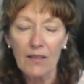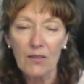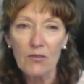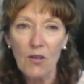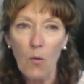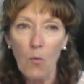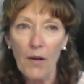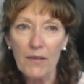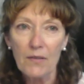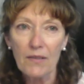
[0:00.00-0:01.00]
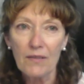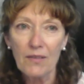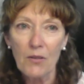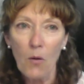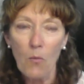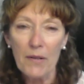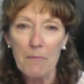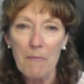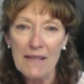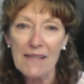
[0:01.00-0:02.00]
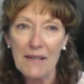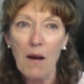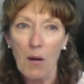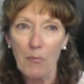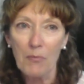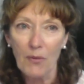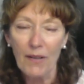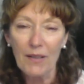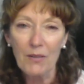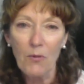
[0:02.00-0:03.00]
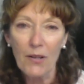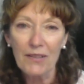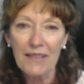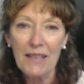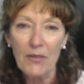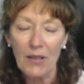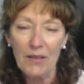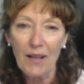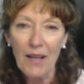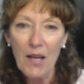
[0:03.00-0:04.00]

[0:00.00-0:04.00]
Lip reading: and you don't want to mess it up, right? You want to leave it,